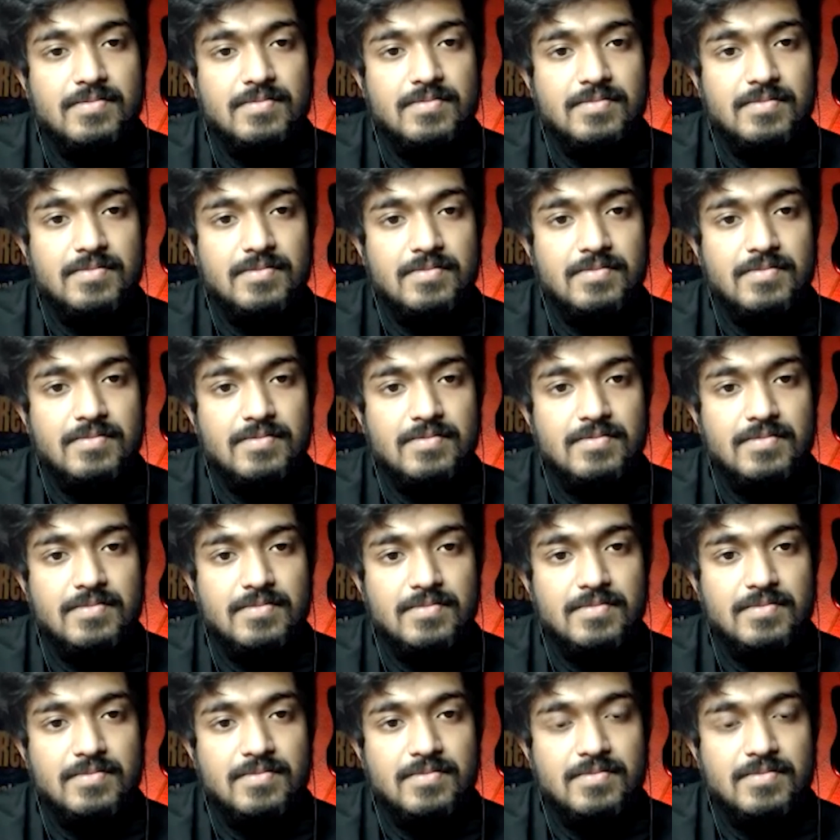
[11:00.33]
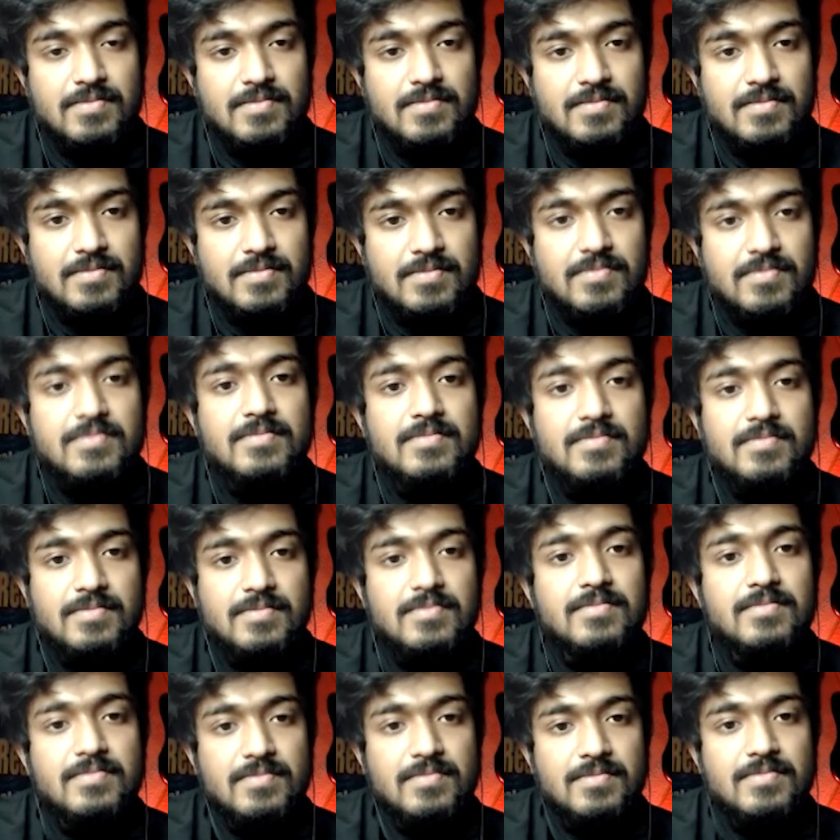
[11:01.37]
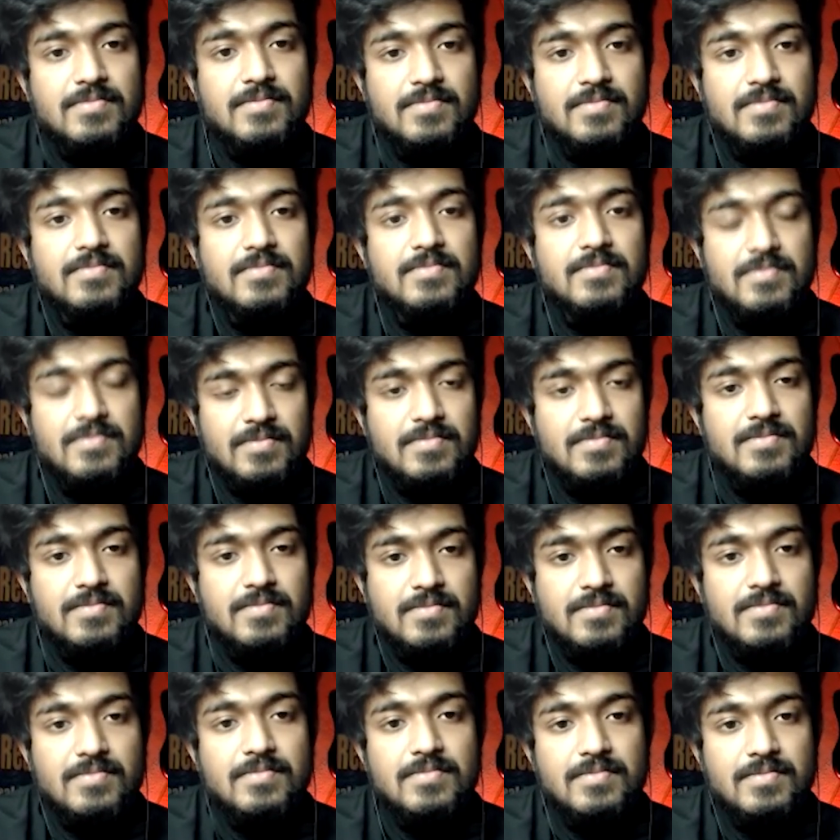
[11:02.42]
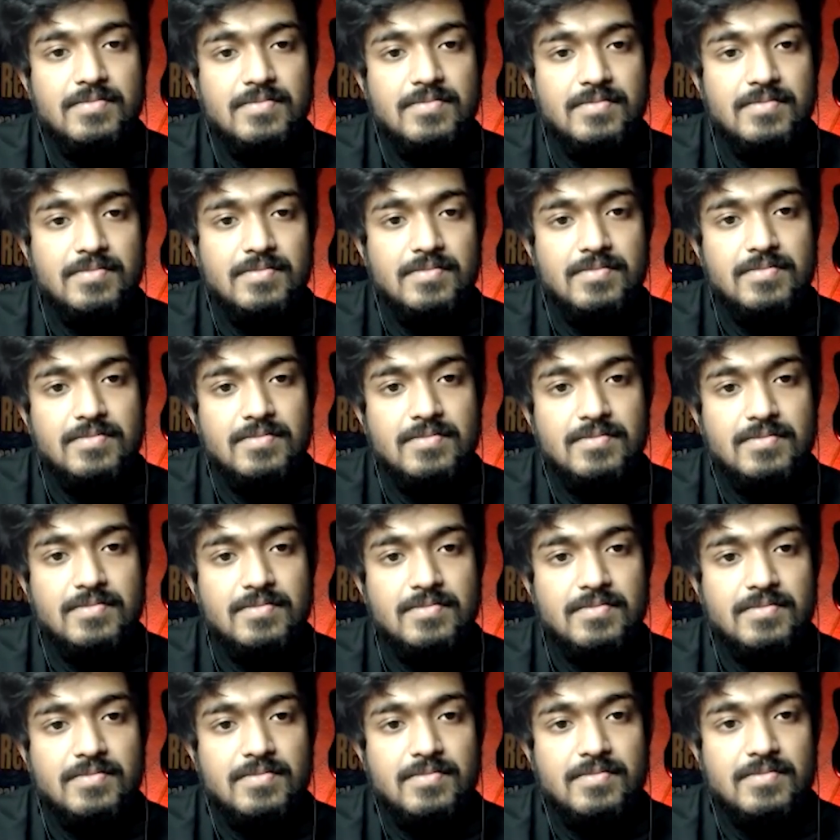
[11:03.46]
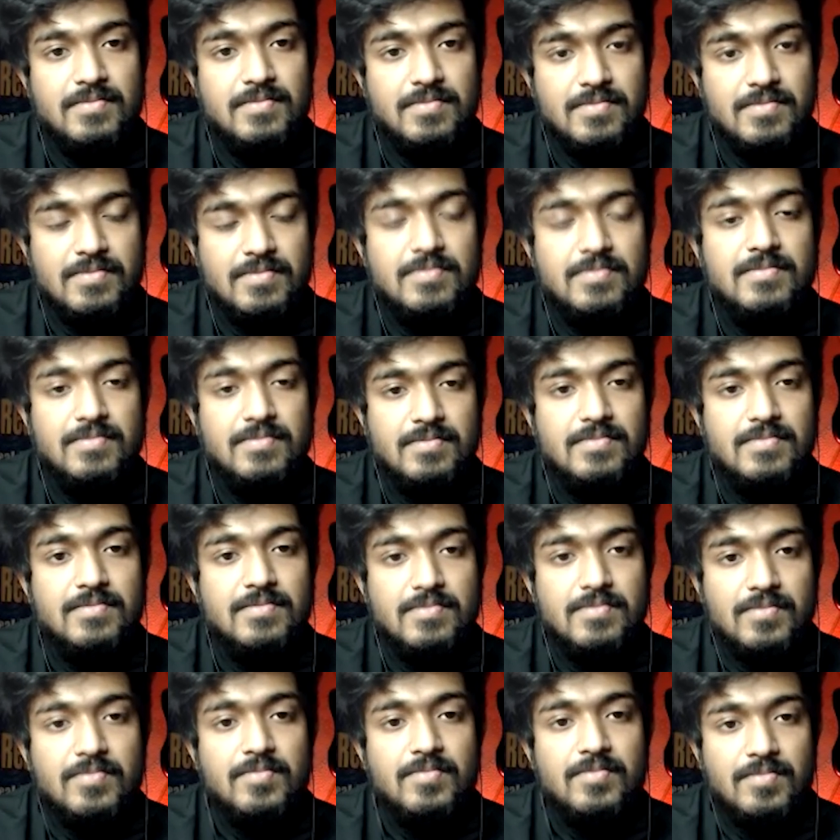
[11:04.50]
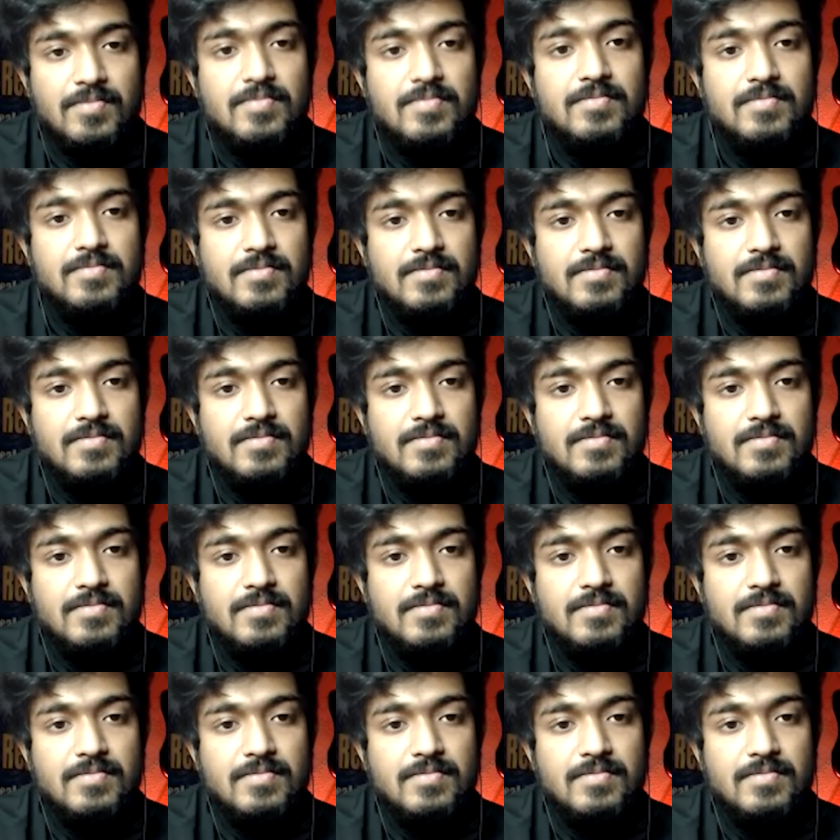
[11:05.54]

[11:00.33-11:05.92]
This person isn't speaking.